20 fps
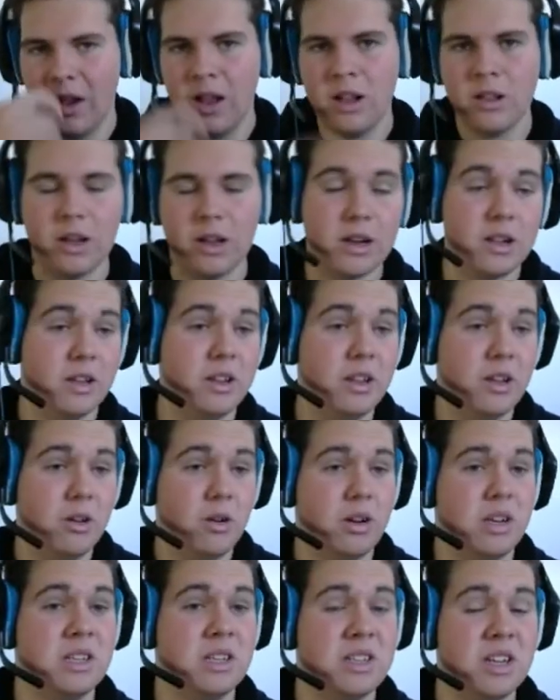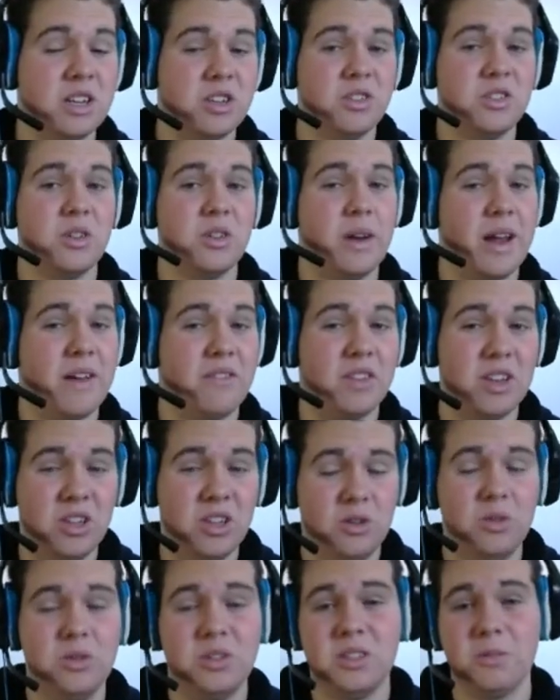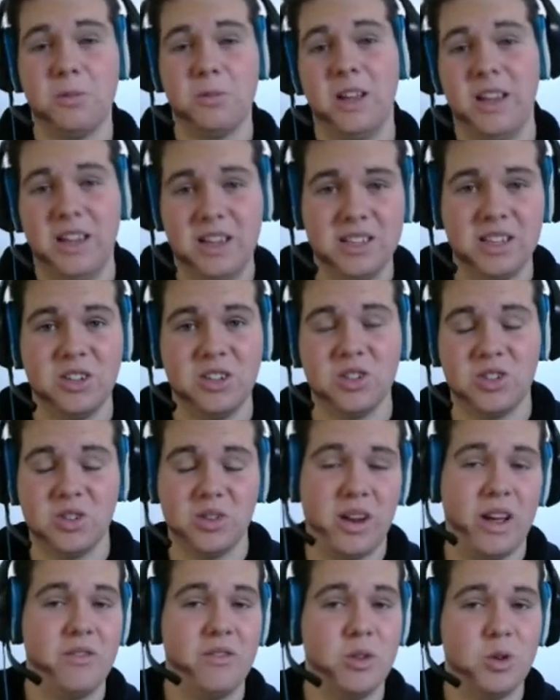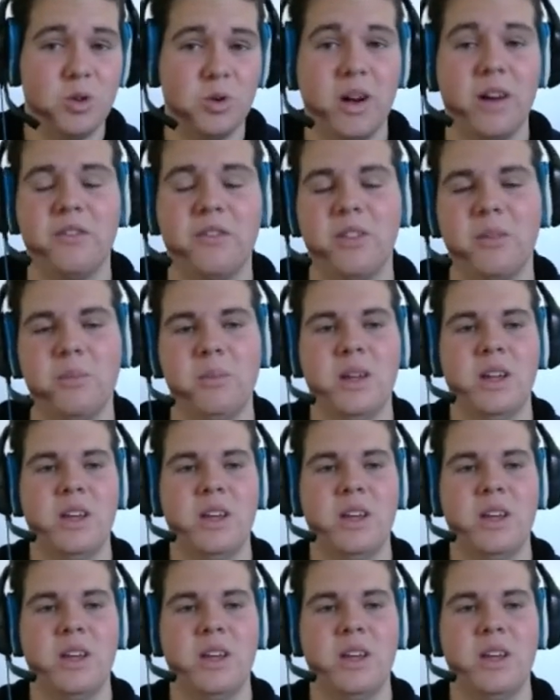Luckily, the organizations don't have to use the players, they just sort of have to draft them.